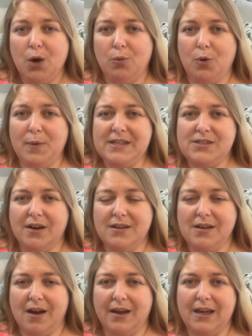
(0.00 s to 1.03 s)
where we start
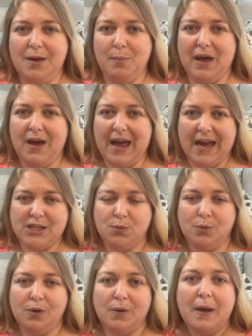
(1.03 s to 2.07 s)
talking about
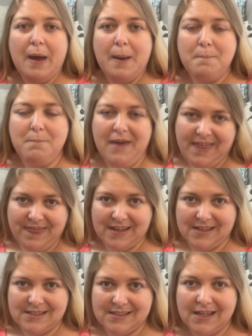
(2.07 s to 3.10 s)
actual
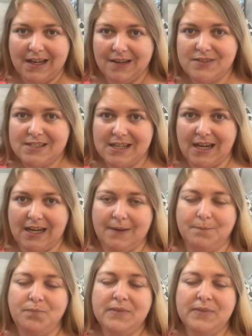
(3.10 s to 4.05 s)
methods of study.